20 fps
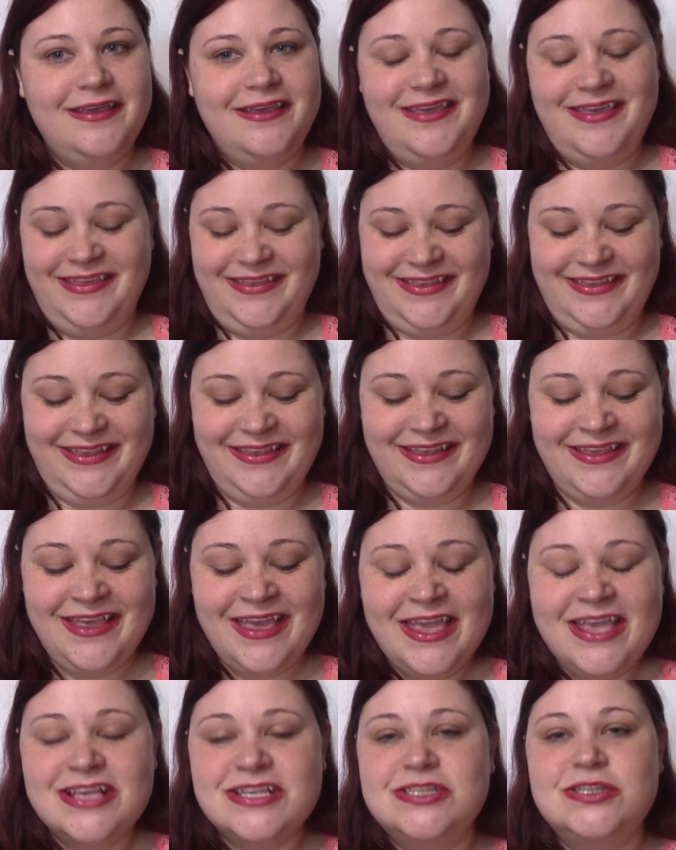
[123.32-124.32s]

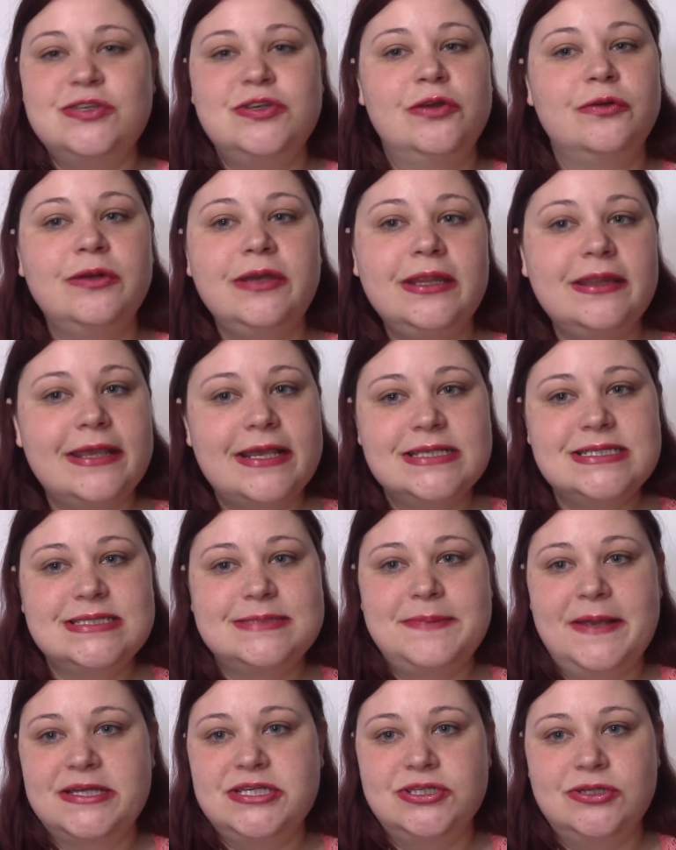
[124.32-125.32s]
So you don't need like a
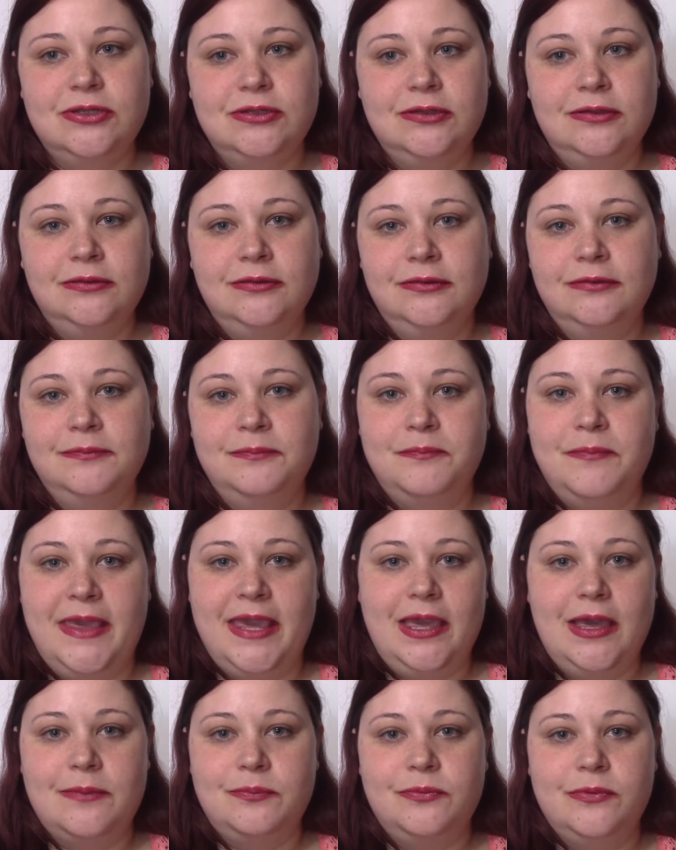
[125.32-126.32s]
special
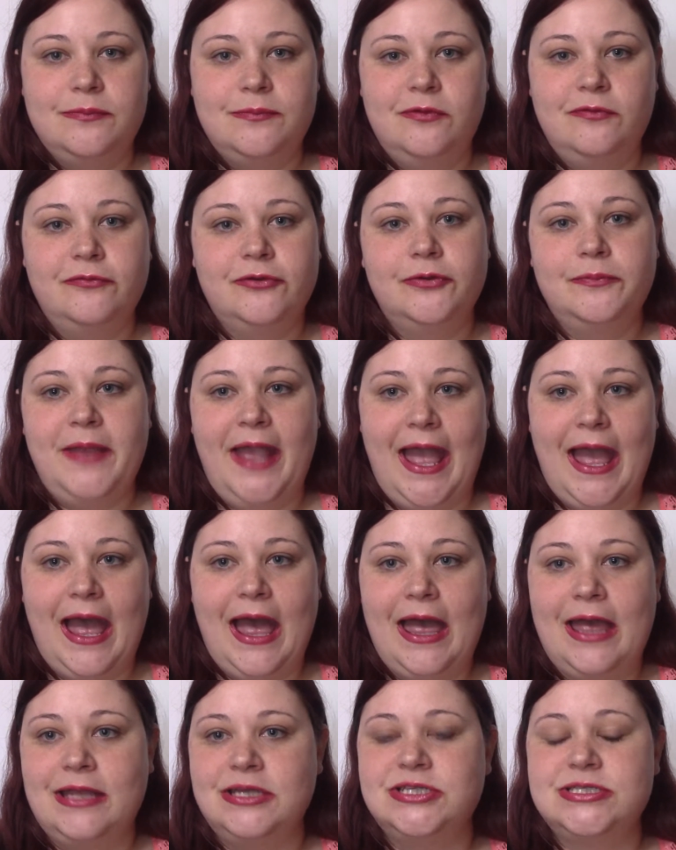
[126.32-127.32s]
makeup remover
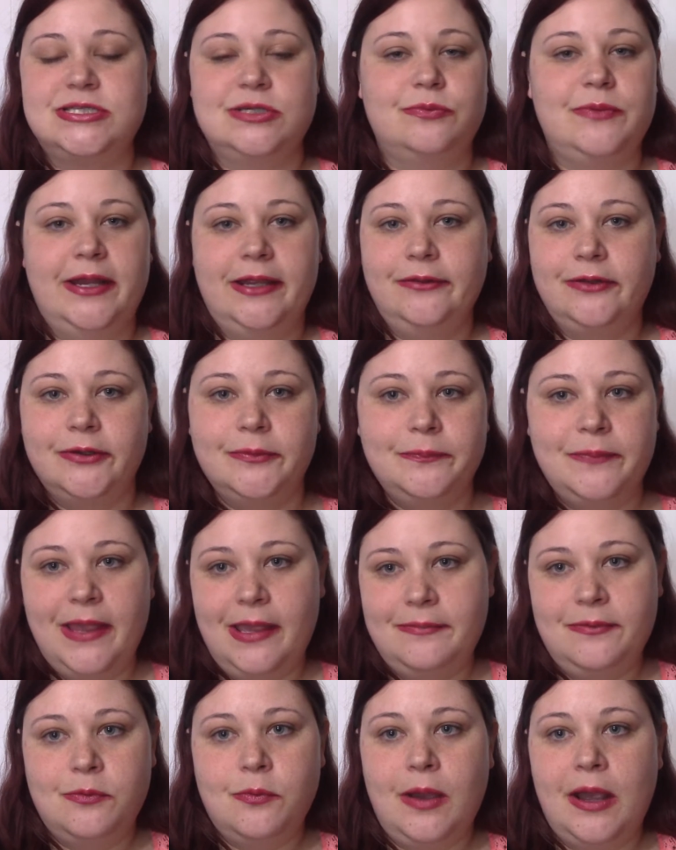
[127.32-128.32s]
pad, just a regular
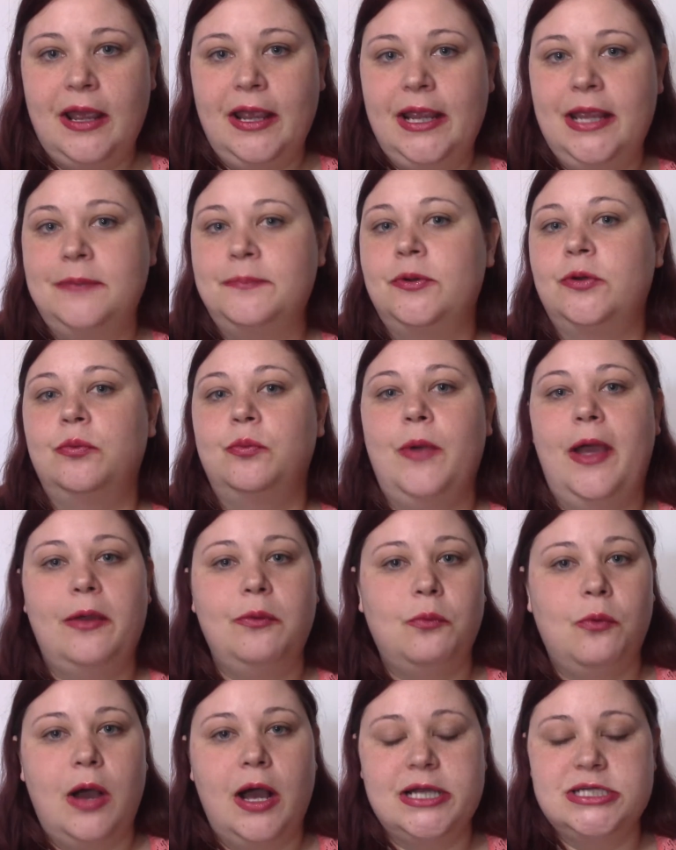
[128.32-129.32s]
baby wipe or
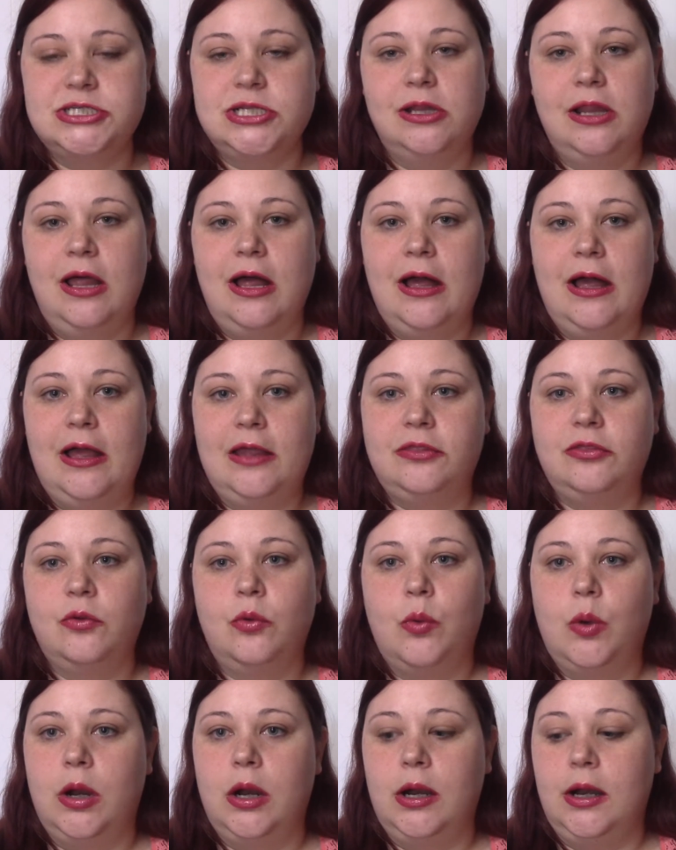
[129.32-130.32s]
wet
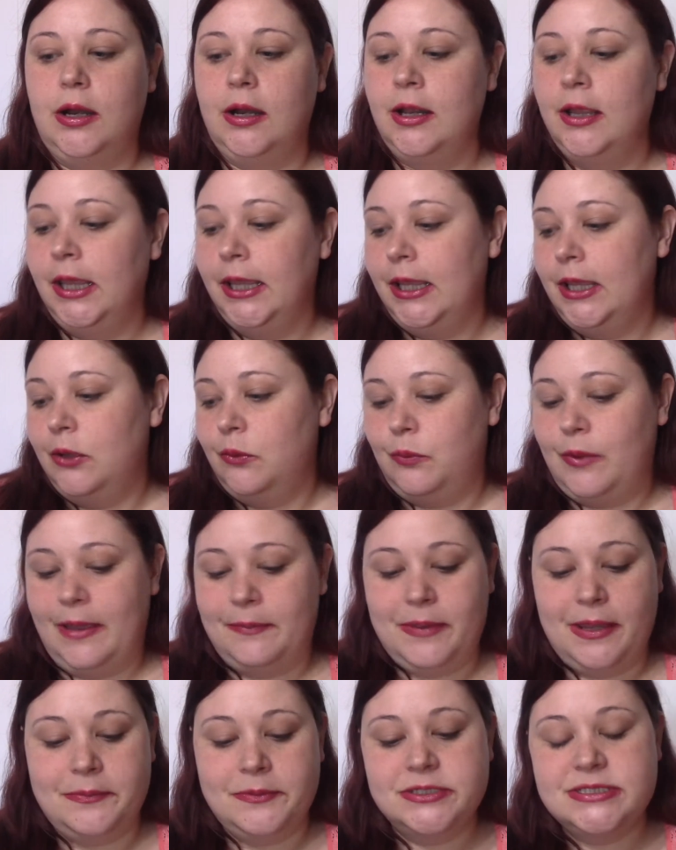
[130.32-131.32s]
washcloth or
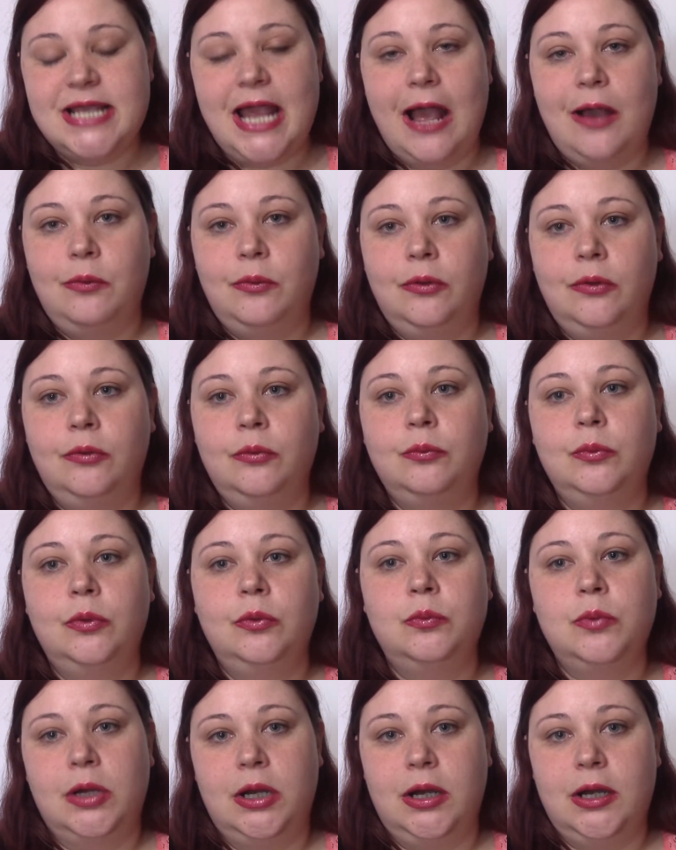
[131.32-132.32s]
wet paper towel
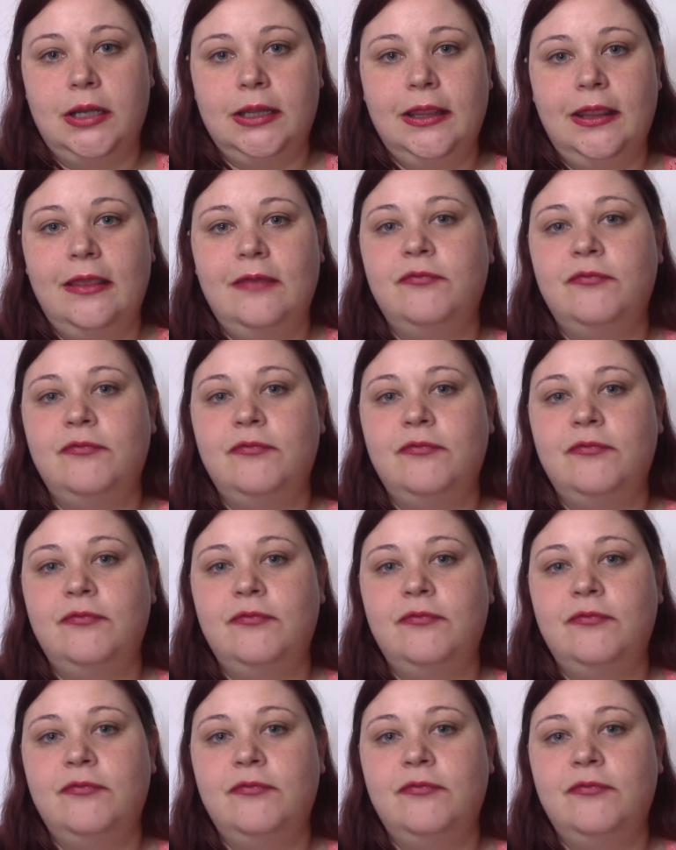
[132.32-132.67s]
will work.